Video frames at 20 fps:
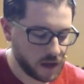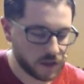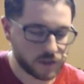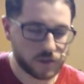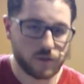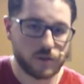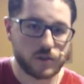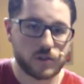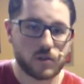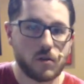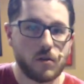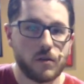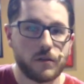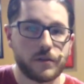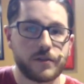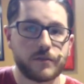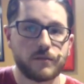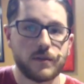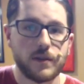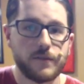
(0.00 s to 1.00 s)
those are all
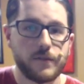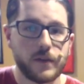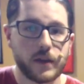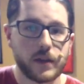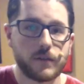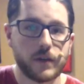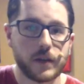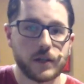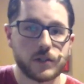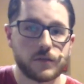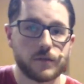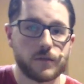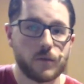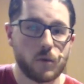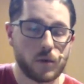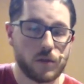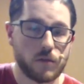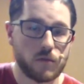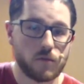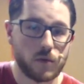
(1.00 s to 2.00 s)
3 fingerings for
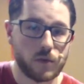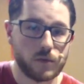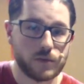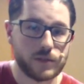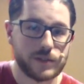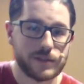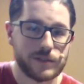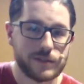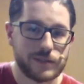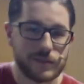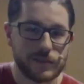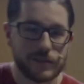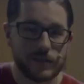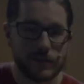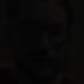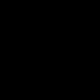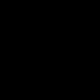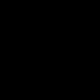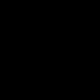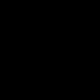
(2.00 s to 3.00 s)
the root.
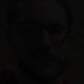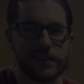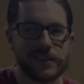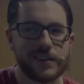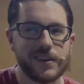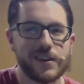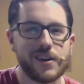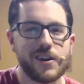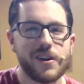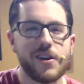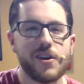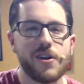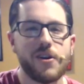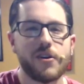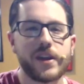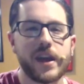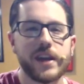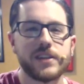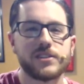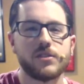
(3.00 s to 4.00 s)

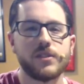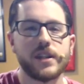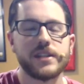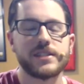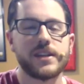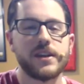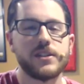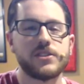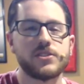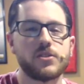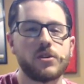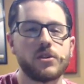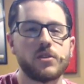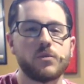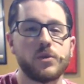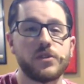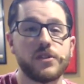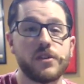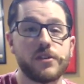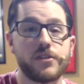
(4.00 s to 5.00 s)
Okay, so let's get started
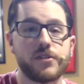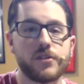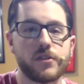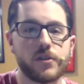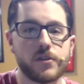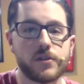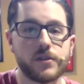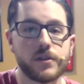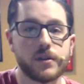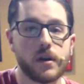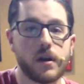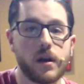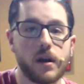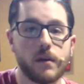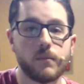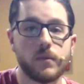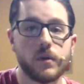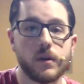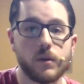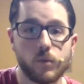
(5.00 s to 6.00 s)
with the 3rd,
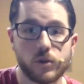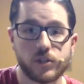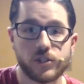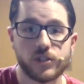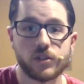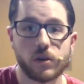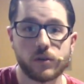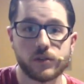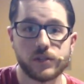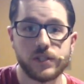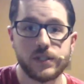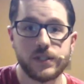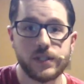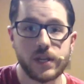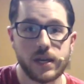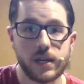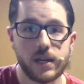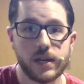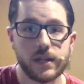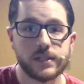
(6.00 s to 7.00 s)
which is our
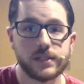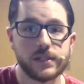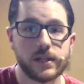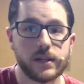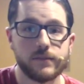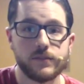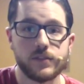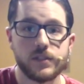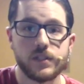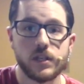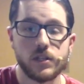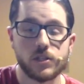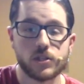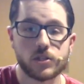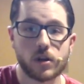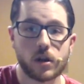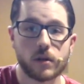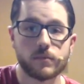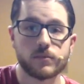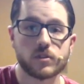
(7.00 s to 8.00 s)
C instead of C
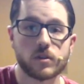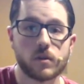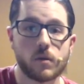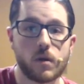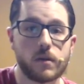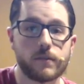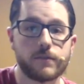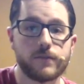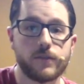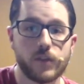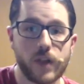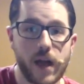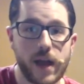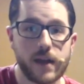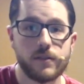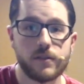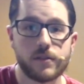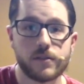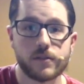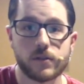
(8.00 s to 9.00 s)
sharp, so our
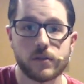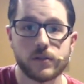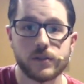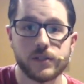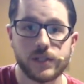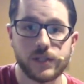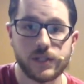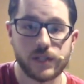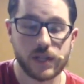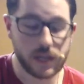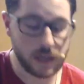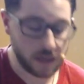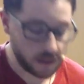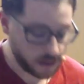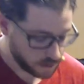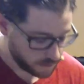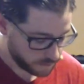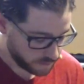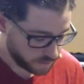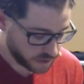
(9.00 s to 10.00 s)
flattened 3rd C,
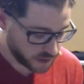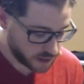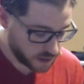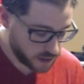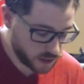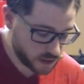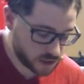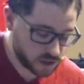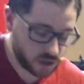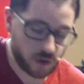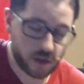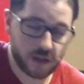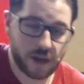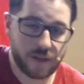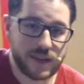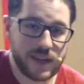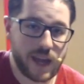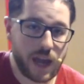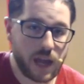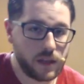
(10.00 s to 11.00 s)
starting on
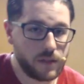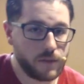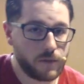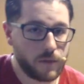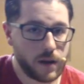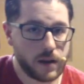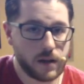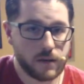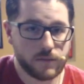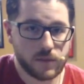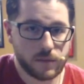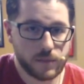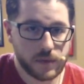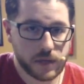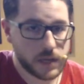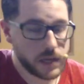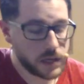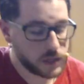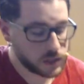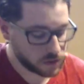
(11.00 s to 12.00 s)
the 8th fret of the
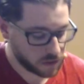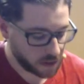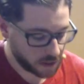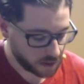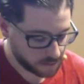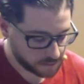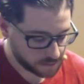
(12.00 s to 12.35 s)
big E string.